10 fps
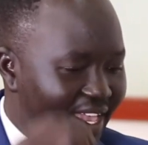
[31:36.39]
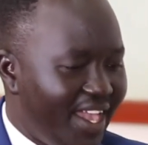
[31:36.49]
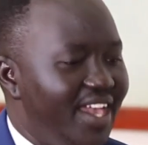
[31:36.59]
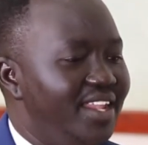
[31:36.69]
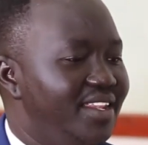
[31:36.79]

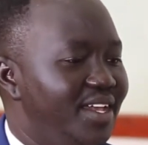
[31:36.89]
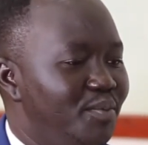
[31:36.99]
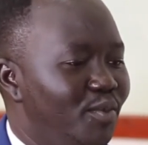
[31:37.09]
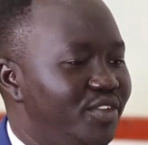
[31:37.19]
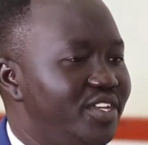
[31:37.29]
and the
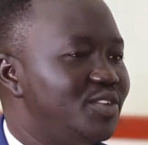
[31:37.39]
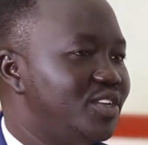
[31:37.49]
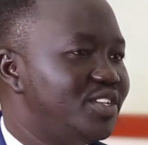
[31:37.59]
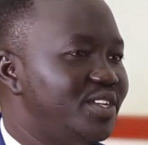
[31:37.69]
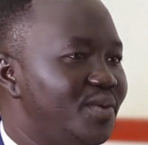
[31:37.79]
most
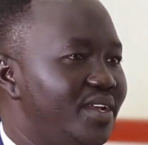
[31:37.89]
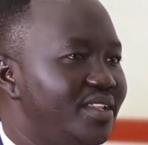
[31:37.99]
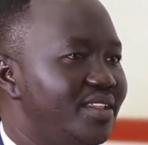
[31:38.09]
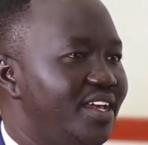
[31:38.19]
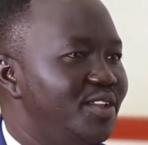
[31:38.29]
interesting
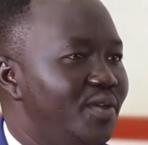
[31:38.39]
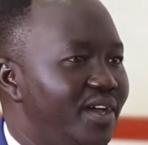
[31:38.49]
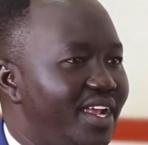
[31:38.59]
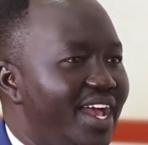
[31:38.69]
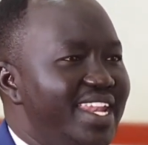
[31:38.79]
one, that you
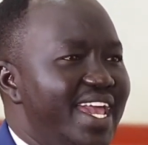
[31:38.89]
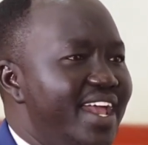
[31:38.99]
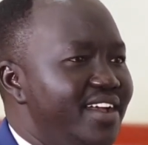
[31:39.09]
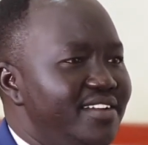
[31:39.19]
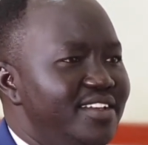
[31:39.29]
are an
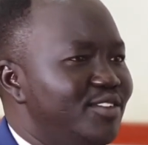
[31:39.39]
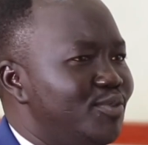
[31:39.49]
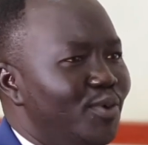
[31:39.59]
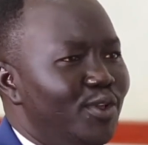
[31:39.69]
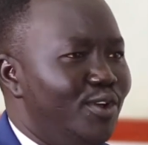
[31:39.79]
angry
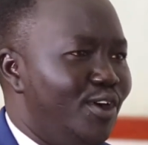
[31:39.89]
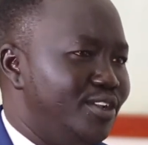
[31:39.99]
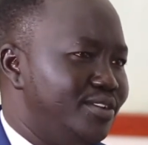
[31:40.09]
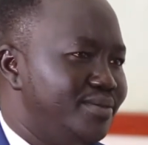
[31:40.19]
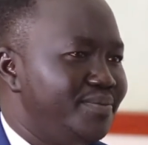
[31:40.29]
small god.
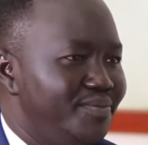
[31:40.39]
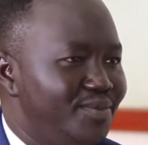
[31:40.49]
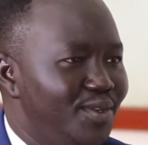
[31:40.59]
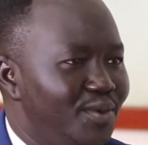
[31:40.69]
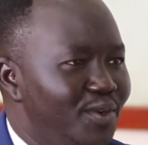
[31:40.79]

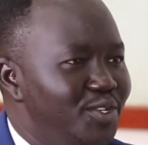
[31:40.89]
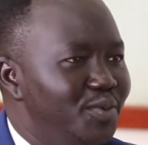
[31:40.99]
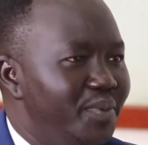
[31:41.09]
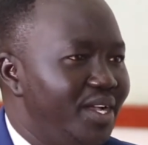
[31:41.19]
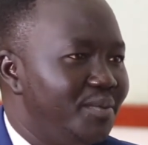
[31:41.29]
What do
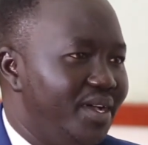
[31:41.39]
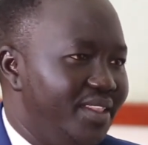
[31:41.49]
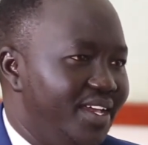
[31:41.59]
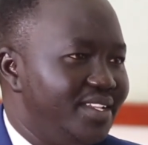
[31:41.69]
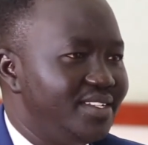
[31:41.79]
you make
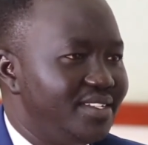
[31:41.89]
about that?